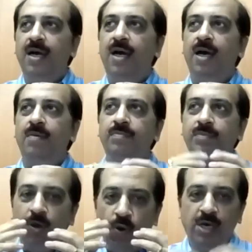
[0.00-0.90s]

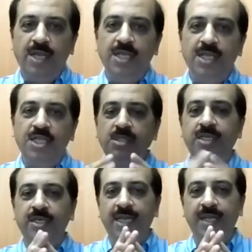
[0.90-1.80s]
The whole digital
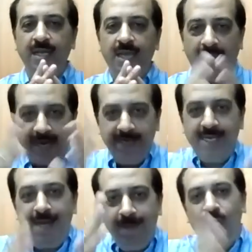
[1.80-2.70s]
journey, I can
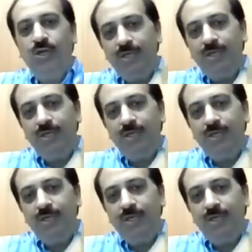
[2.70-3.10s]
tell about